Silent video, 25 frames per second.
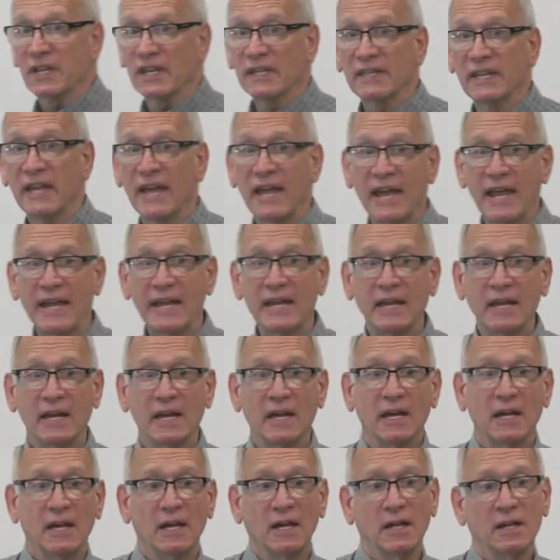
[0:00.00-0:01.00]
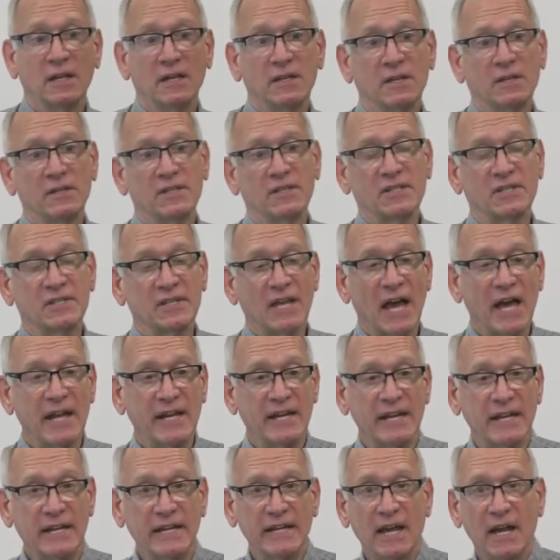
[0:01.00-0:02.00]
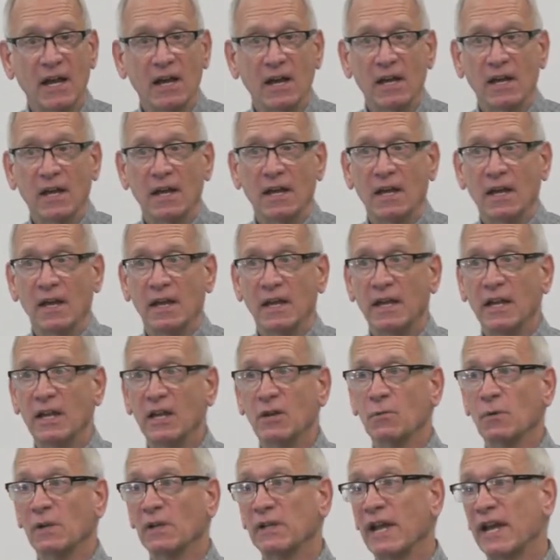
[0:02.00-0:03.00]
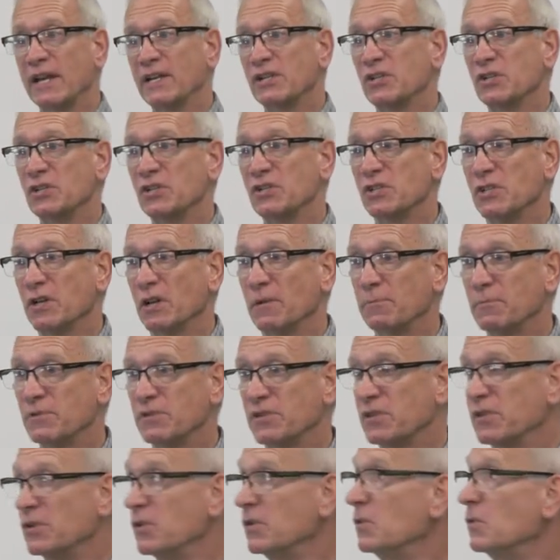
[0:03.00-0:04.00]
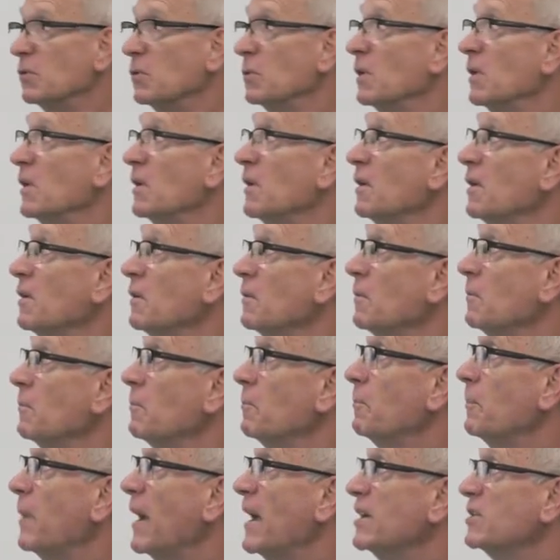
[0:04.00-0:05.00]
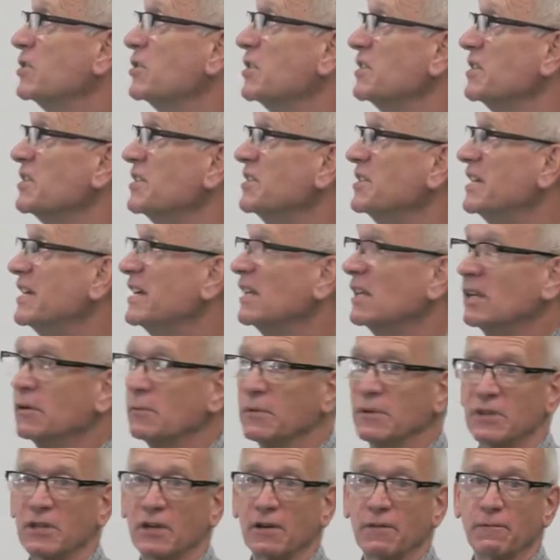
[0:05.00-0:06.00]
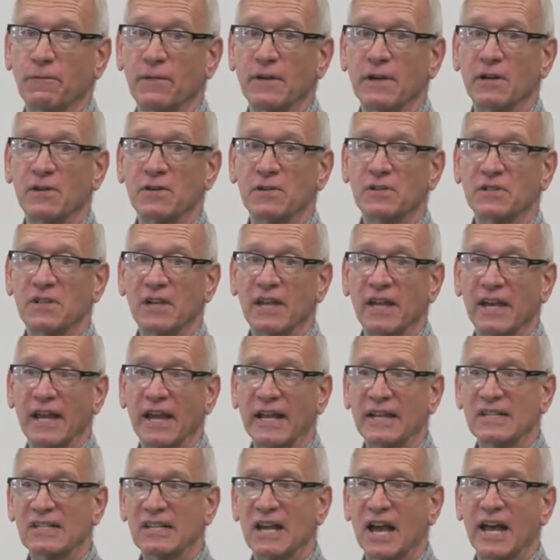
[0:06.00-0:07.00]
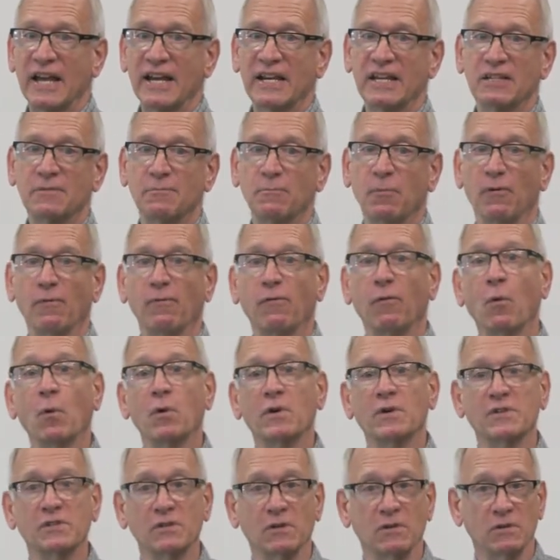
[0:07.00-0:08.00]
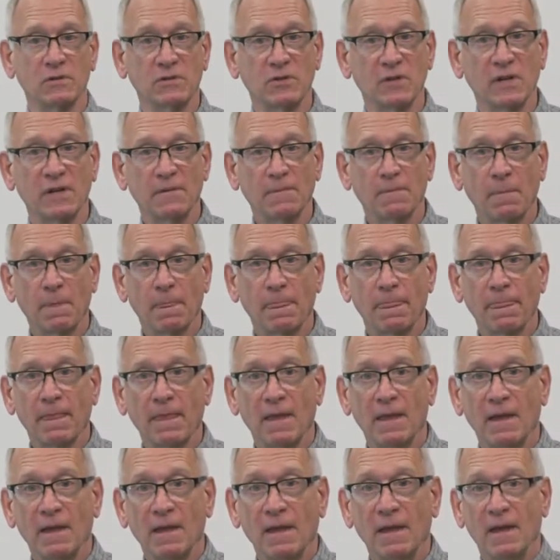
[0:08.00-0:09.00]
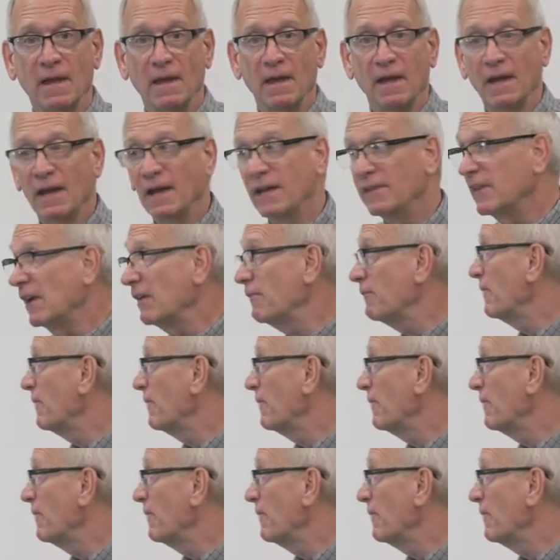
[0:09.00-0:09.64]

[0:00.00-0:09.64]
that they studied in relationship to patients dealing with their fears and anxieties before surgery. And they